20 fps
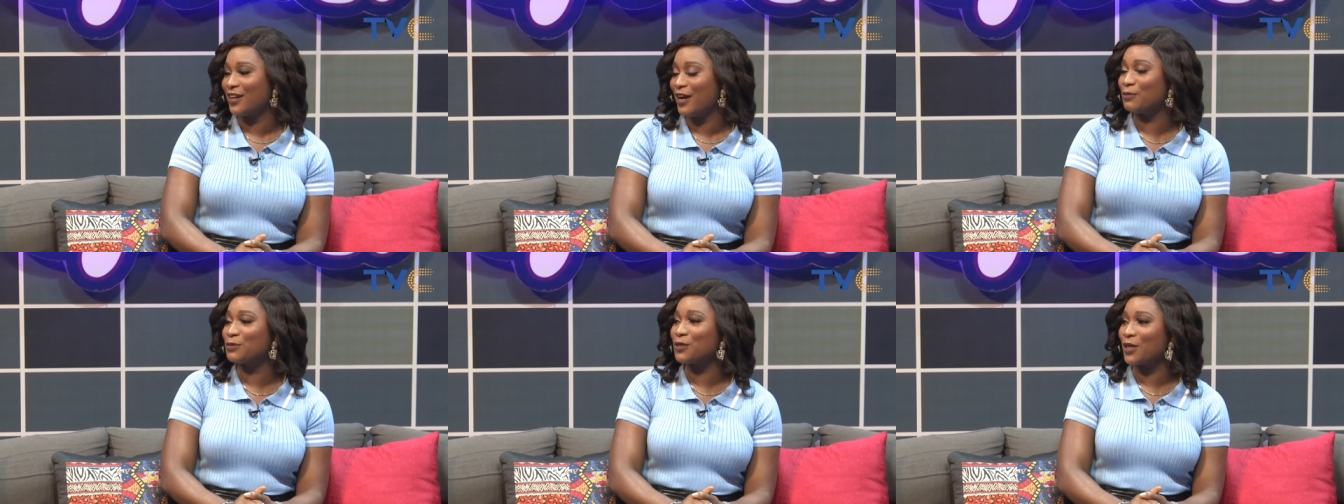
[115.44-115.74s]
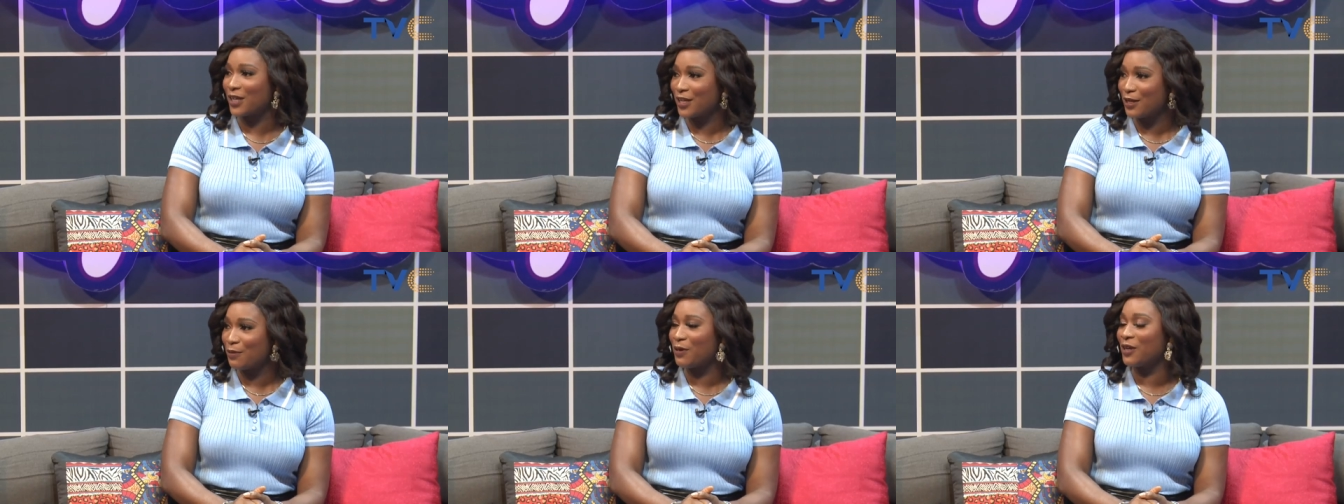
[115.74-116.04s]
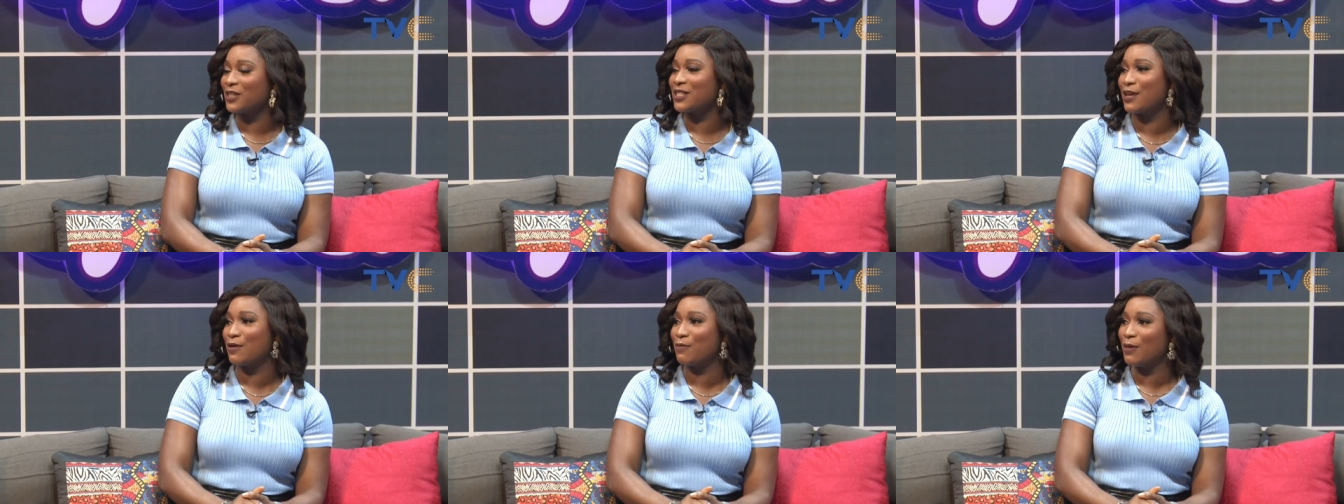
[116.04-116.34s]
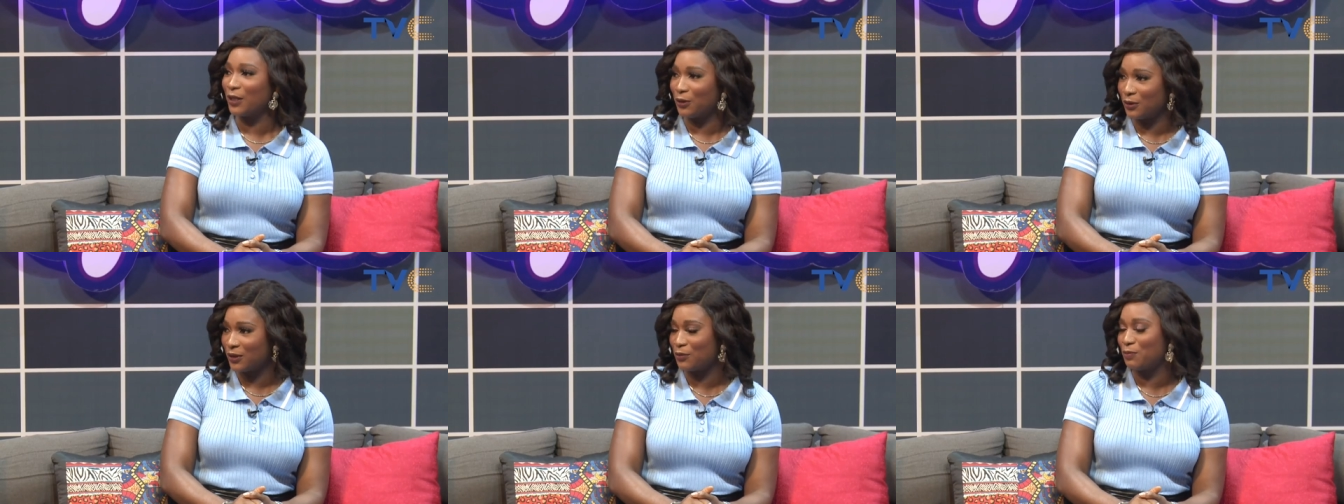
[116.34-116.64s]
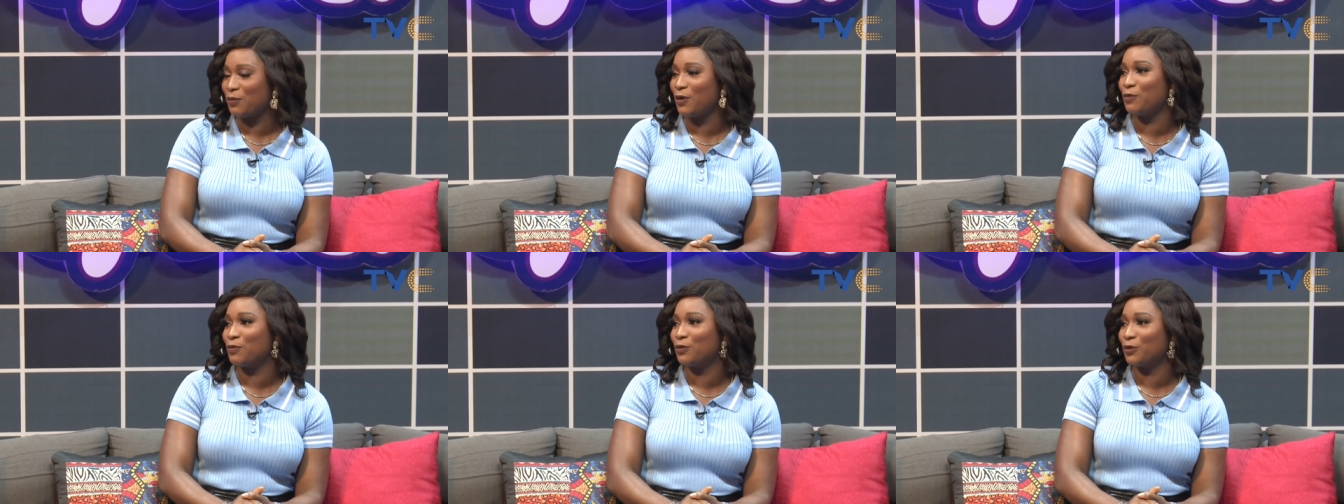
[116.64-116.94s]
I'm talking about him and other
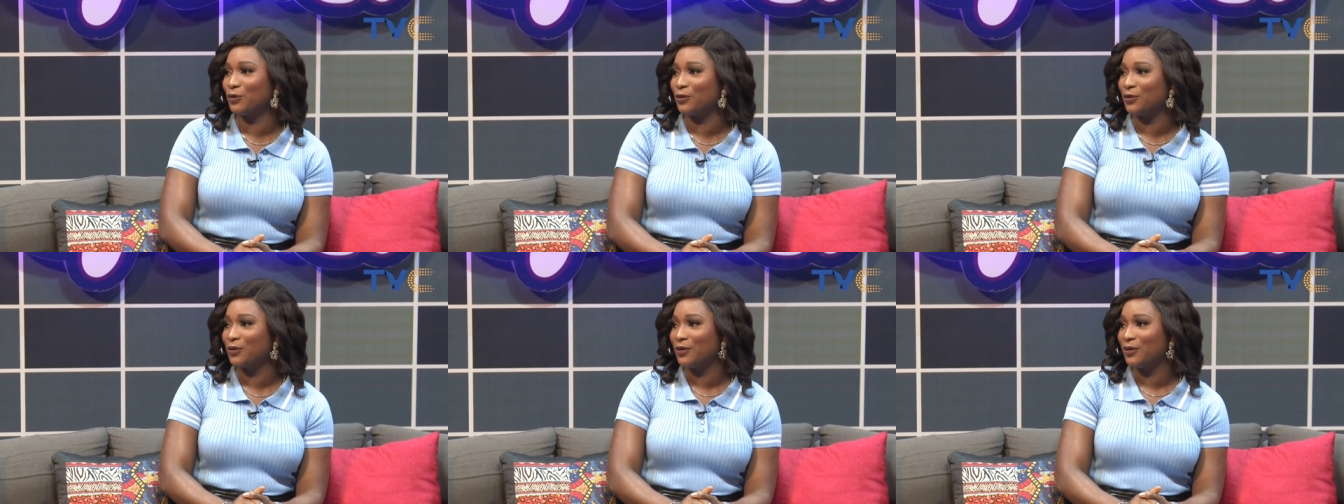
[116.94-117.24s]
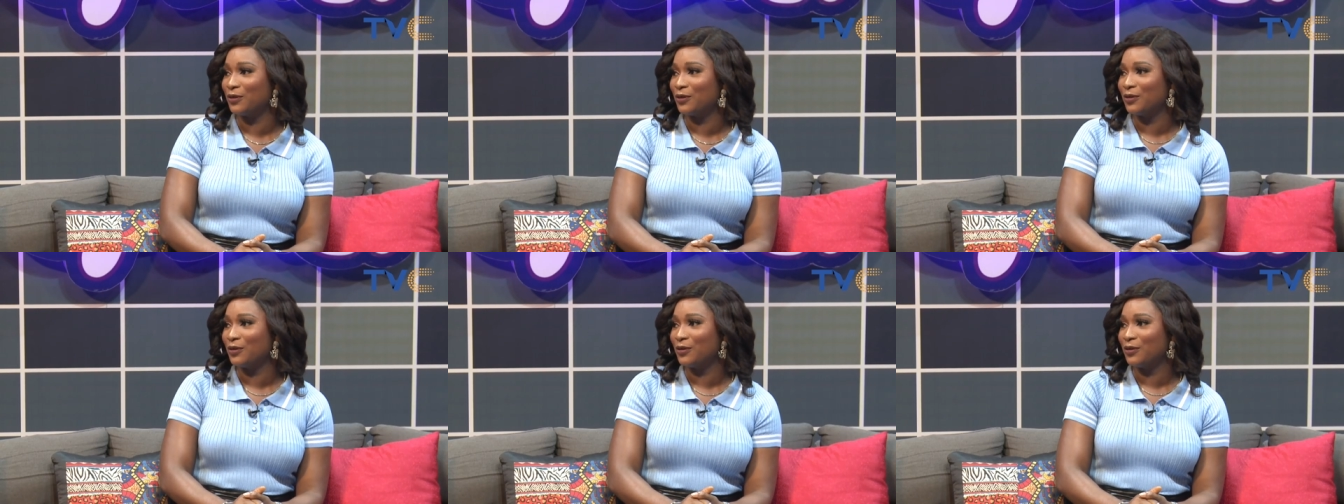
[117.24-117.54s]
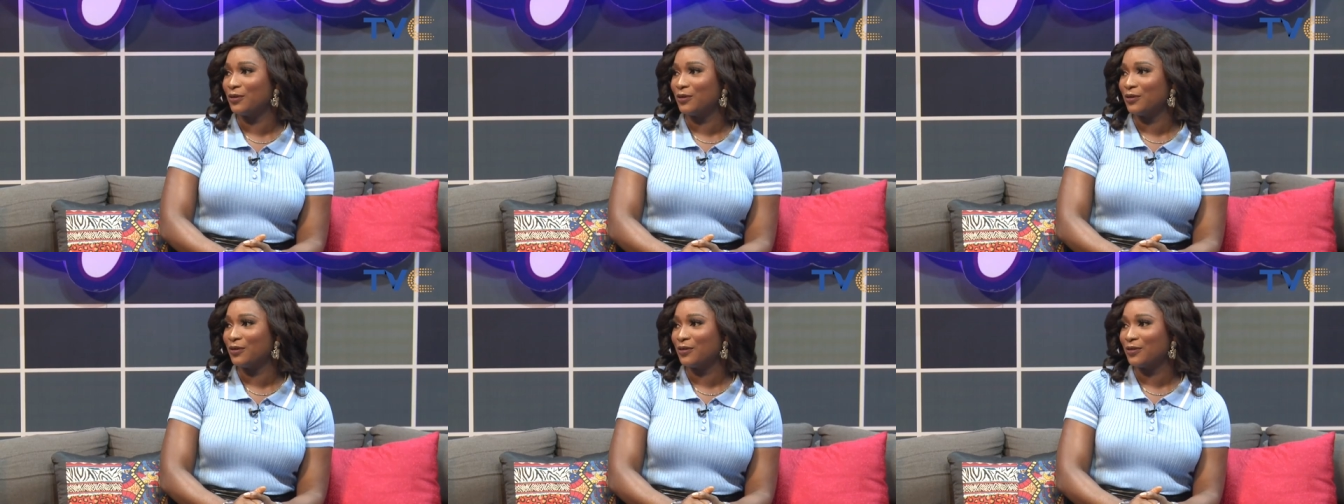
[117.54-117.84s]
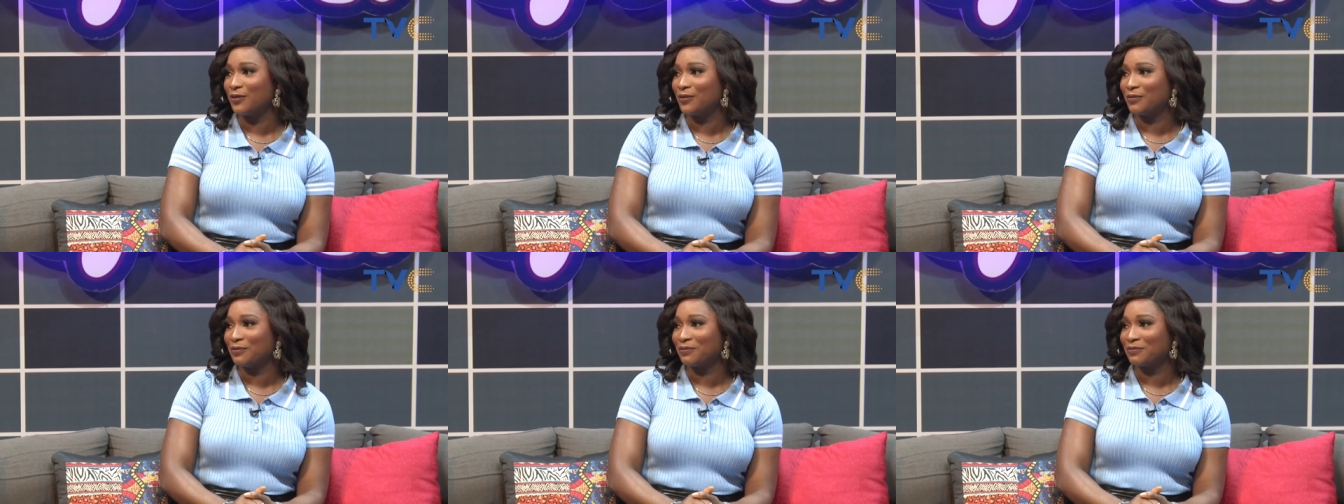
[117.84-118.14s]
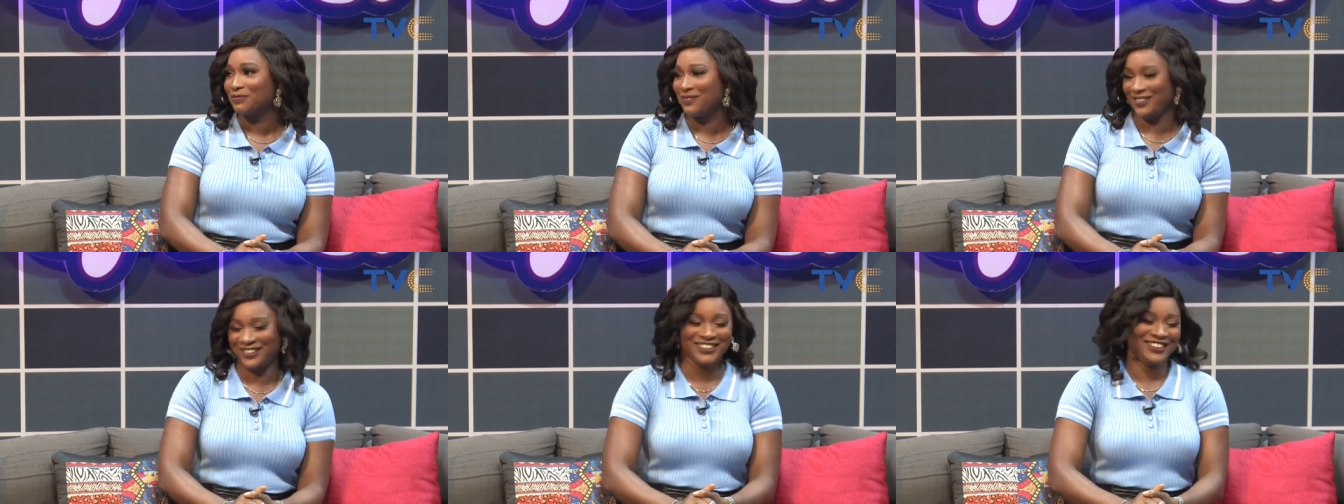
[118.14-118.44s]
people. I, I, I,
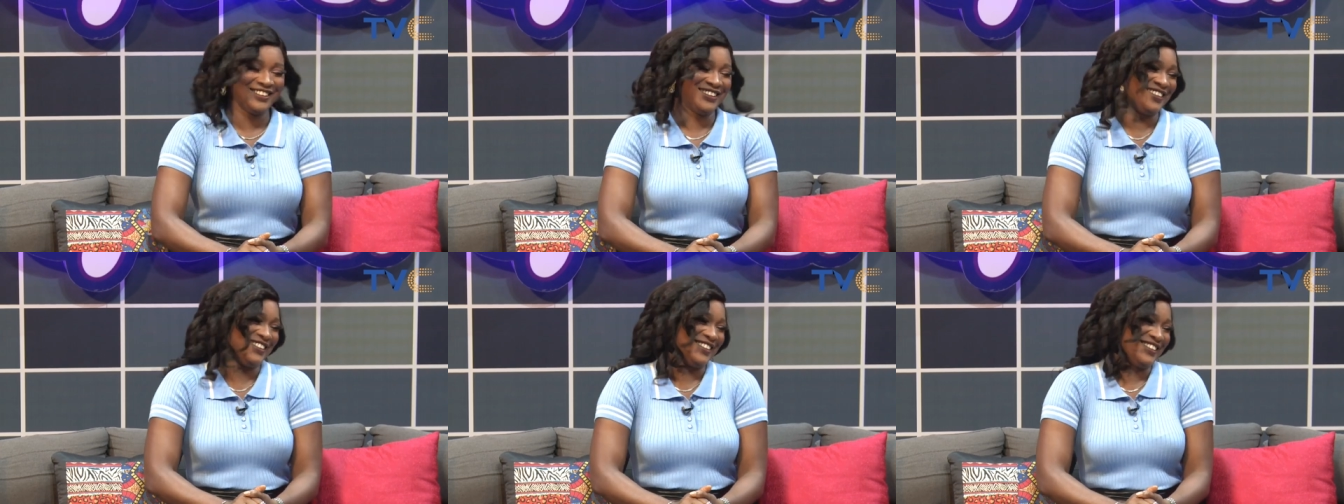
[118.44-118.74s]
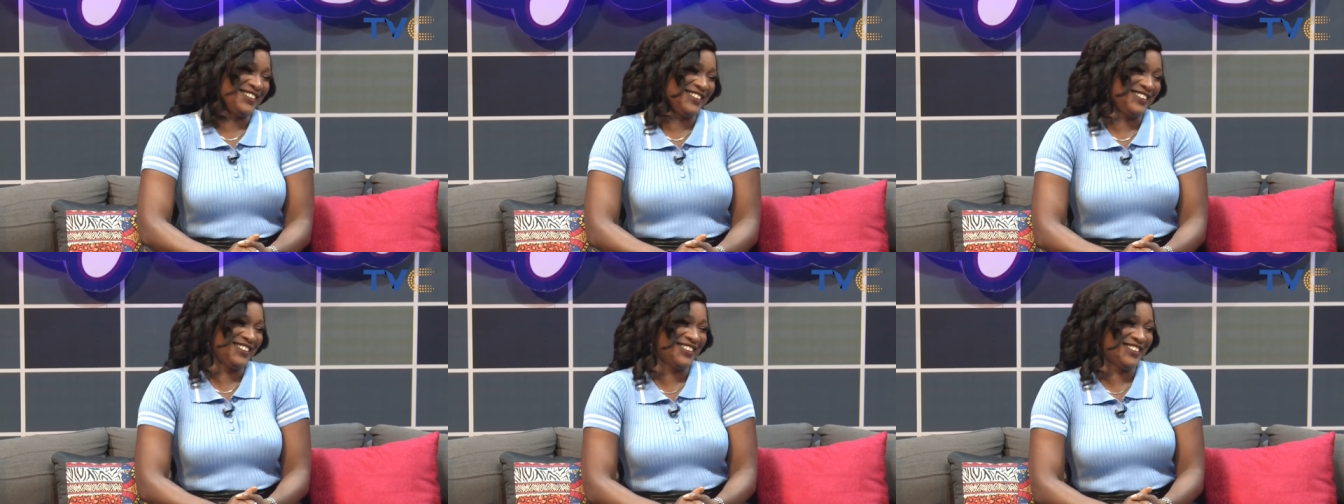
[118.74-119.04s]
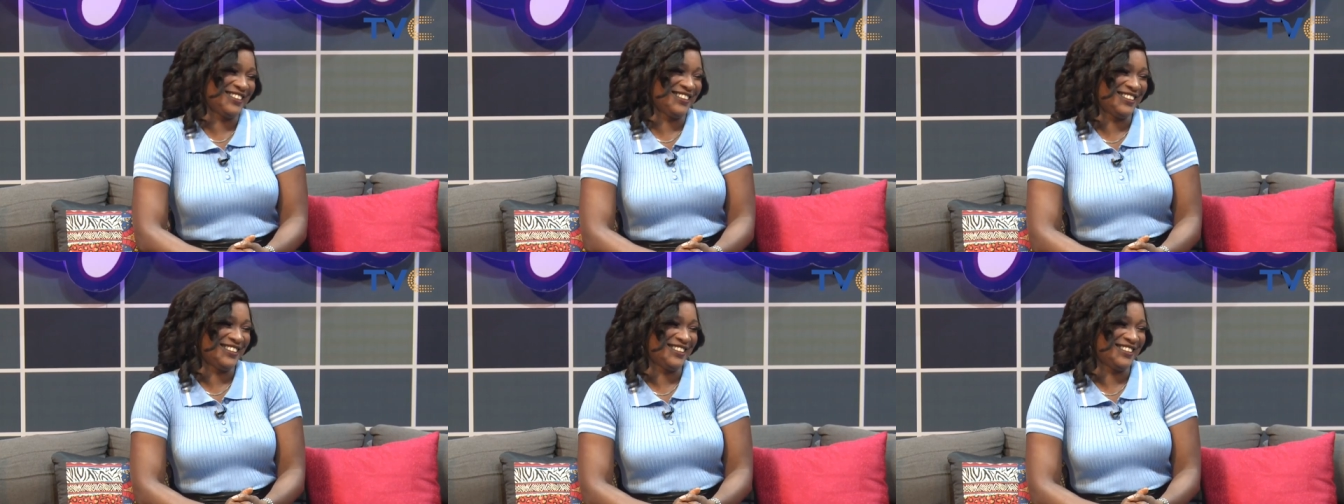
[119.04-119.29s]
I think Taylor